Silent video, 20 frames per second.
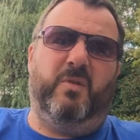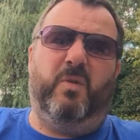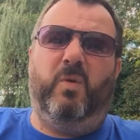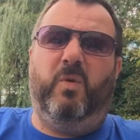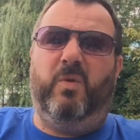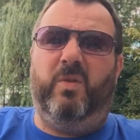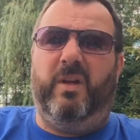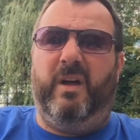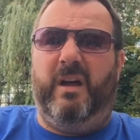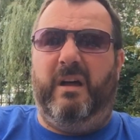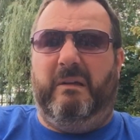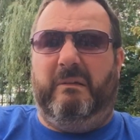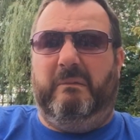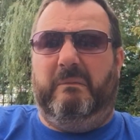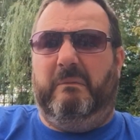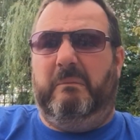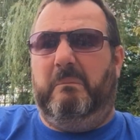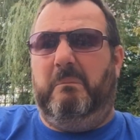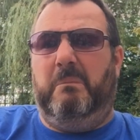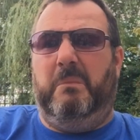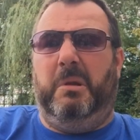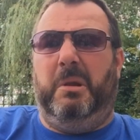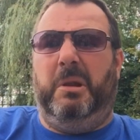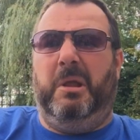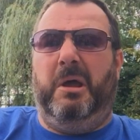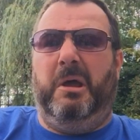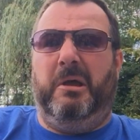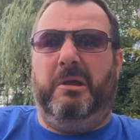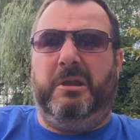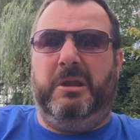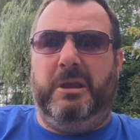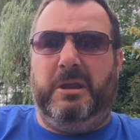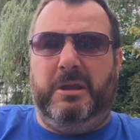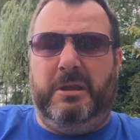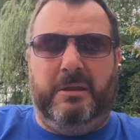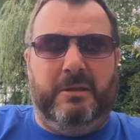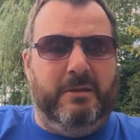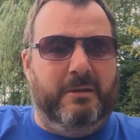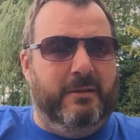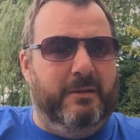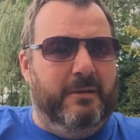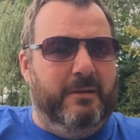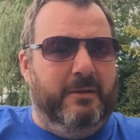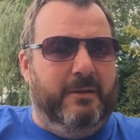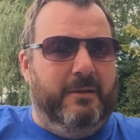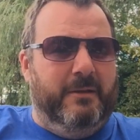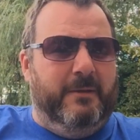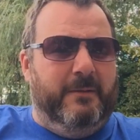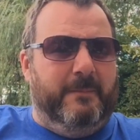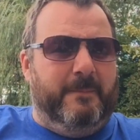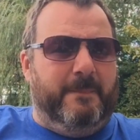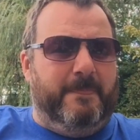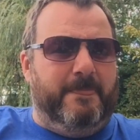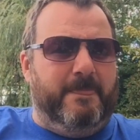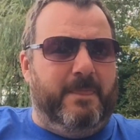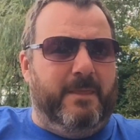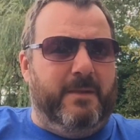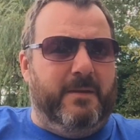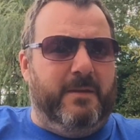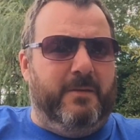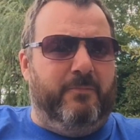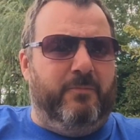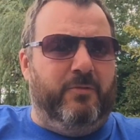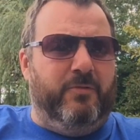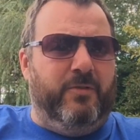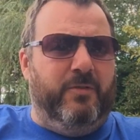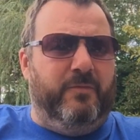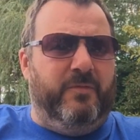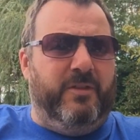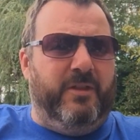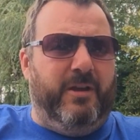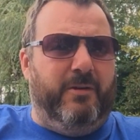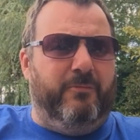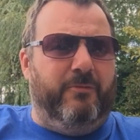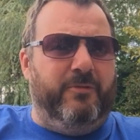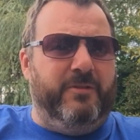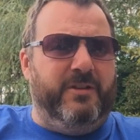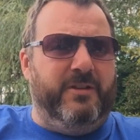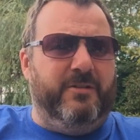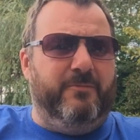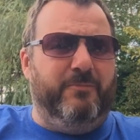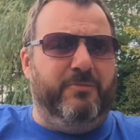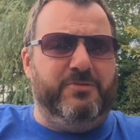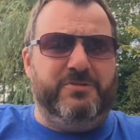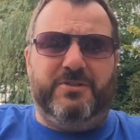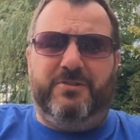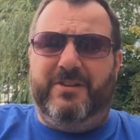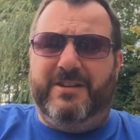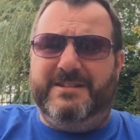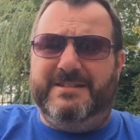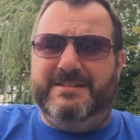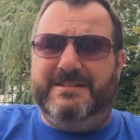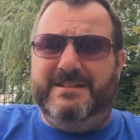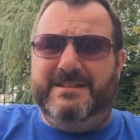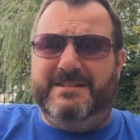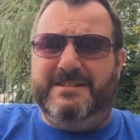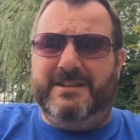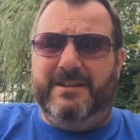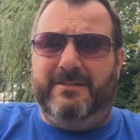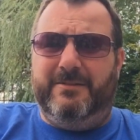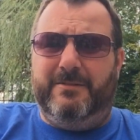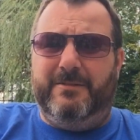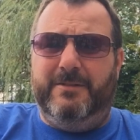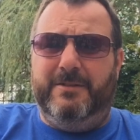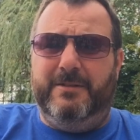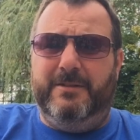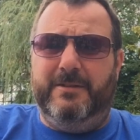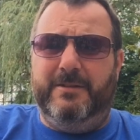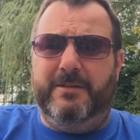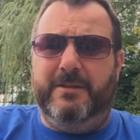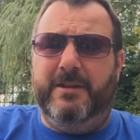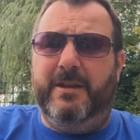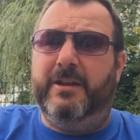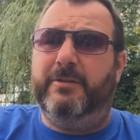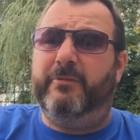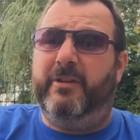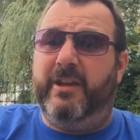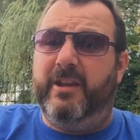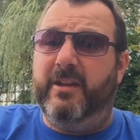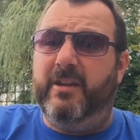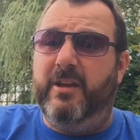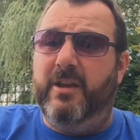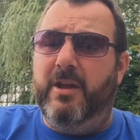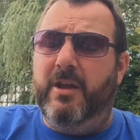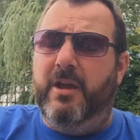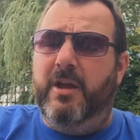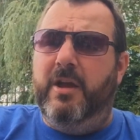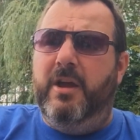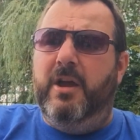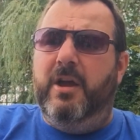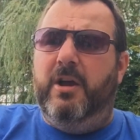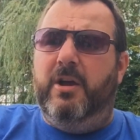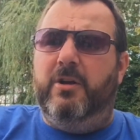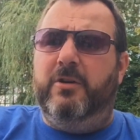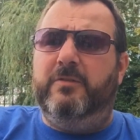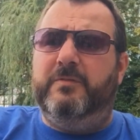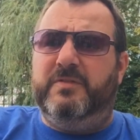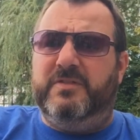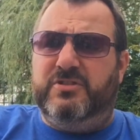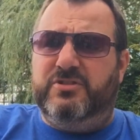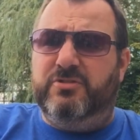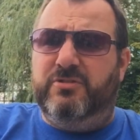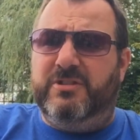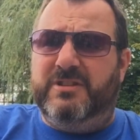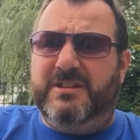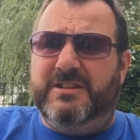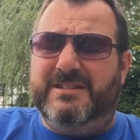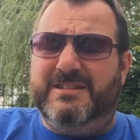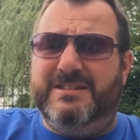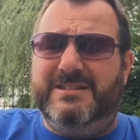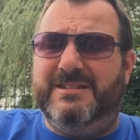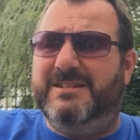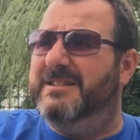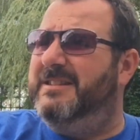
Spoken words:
all that malarkey, and we'll cover that one in much greater detail. Anyway, hope you enjoyed this.